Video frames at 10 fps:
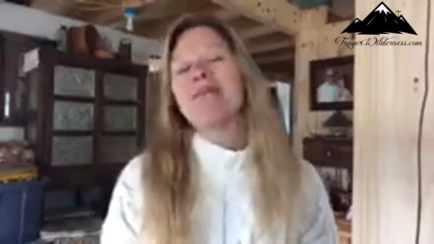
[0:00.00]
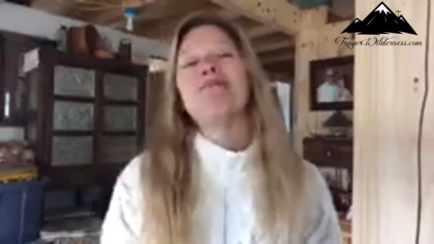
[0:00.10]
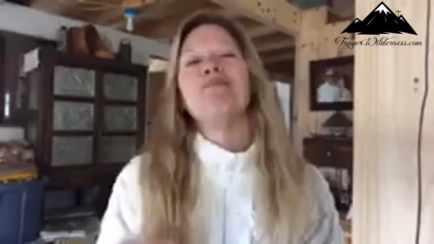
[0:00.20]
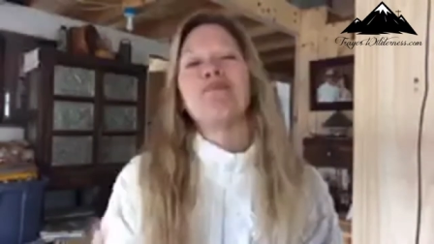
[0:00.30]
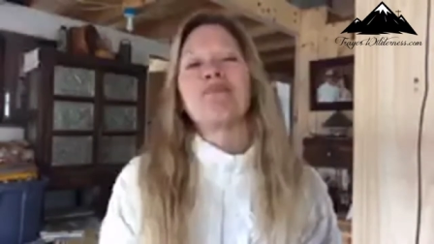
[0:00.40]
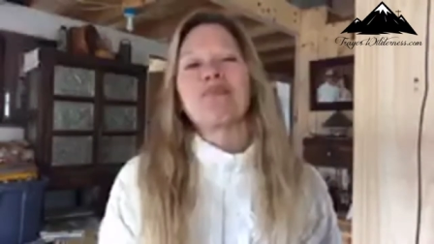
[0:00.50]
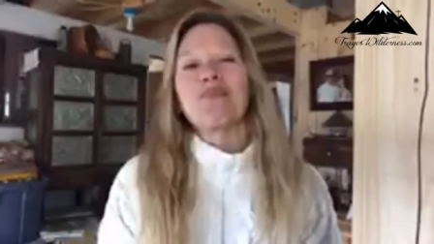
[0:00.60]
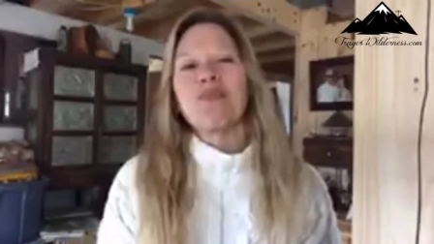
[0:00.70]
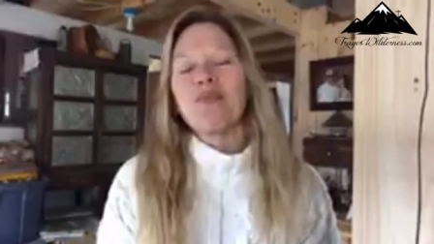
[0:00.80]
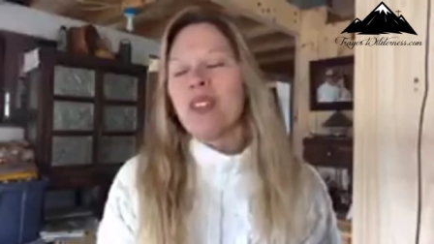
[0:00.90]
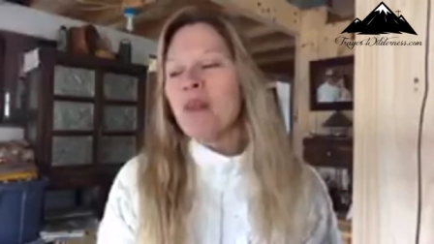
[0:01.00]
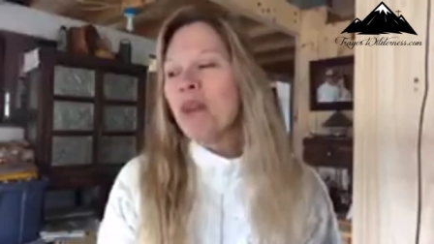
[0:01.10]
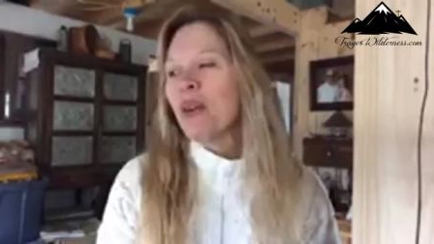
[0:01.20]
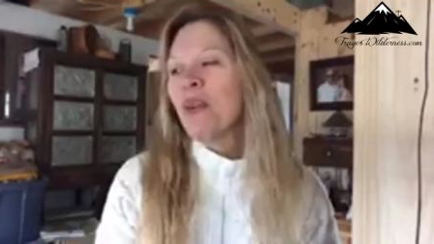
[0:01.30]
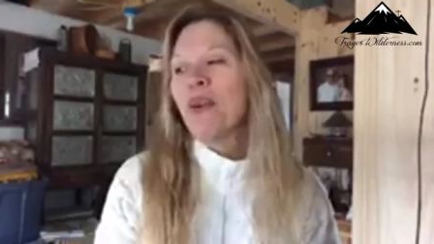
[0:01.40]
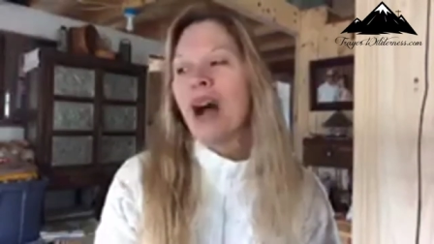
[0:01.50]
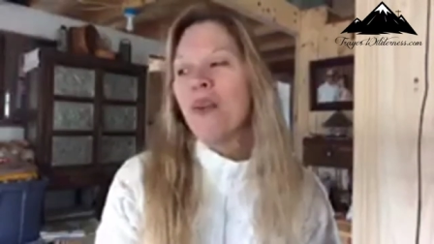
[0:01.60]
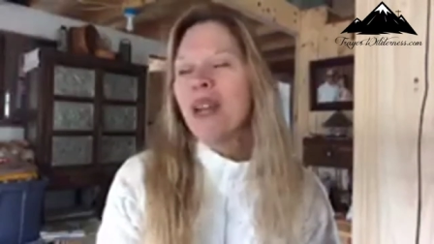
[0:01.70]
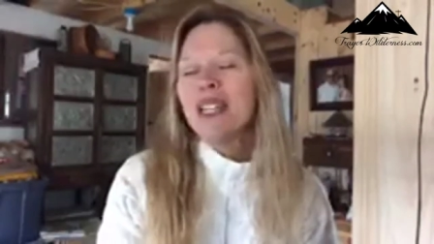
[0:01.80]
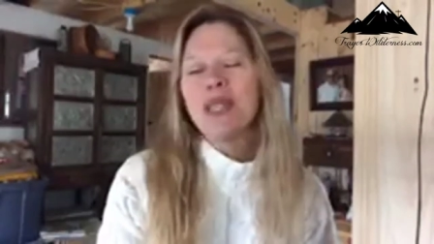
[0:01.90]
um, but
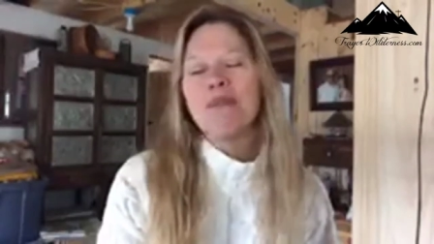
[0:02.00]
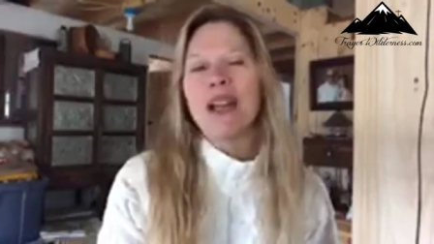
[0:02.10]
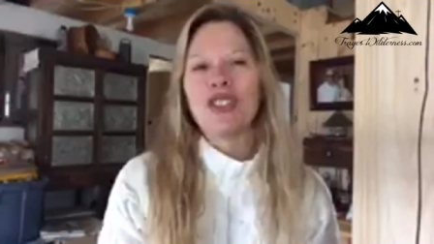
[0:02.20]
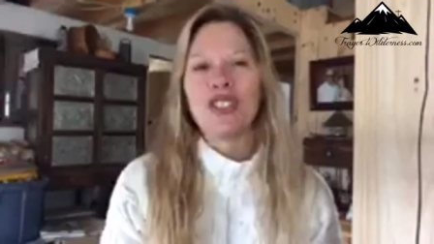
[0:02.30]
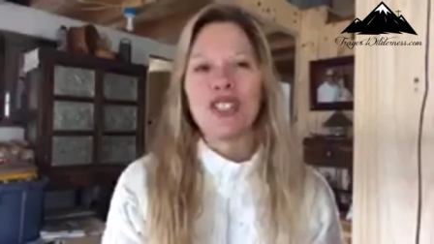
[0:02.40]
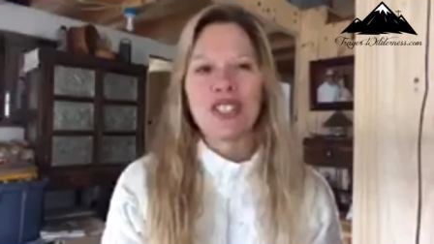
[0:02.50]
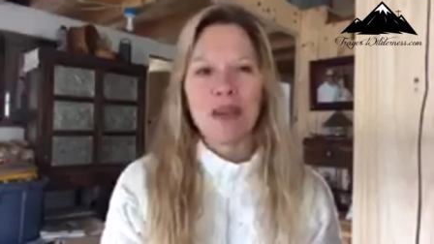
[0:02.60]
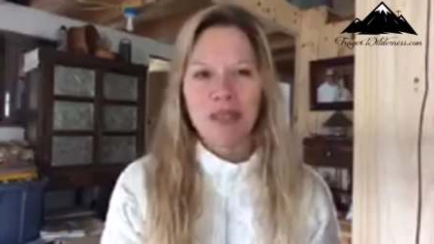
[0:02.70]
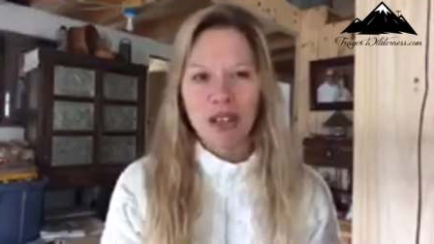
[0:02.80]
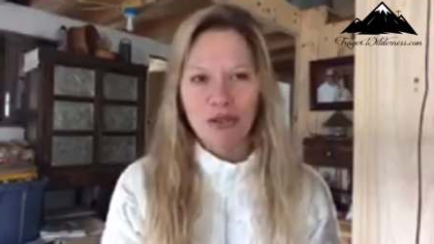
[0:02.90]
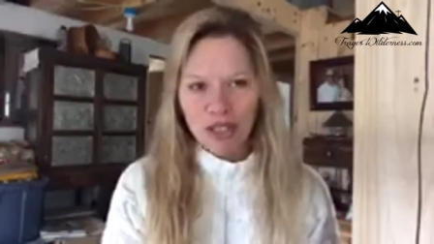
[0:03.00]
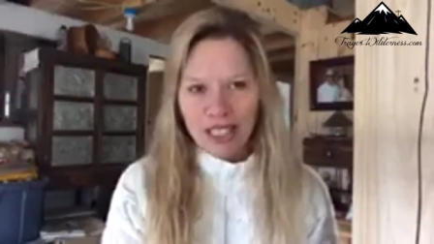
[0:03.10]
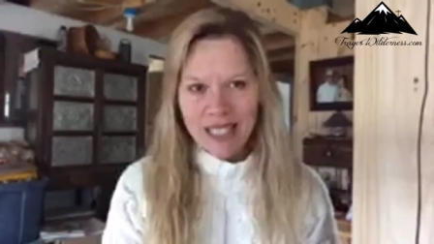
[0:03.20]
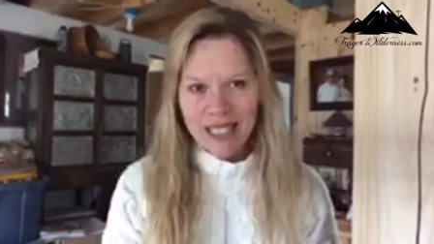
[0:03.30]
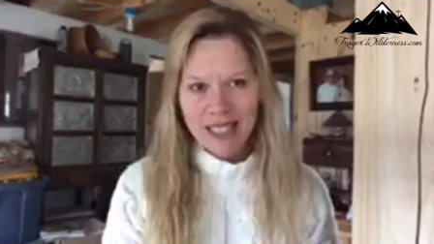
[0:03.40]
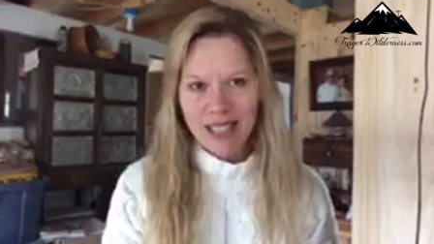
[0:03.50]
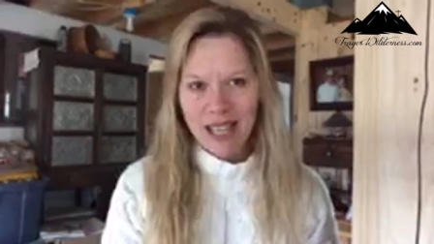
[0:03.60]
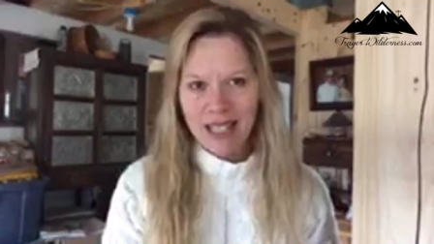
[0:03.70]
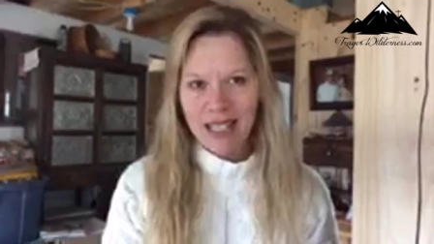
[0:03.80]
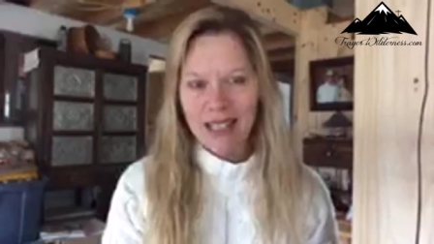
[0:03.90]
I wanted to mention something really
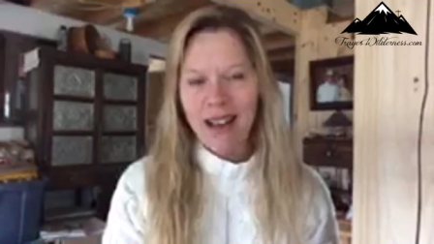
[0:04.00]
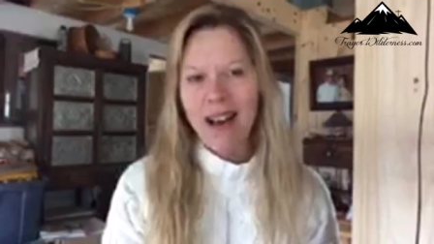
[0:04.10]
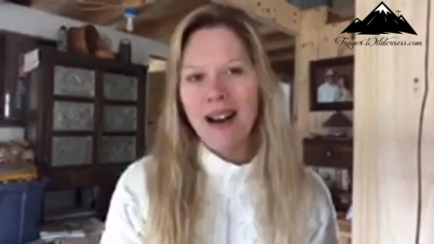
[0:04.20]
exciting.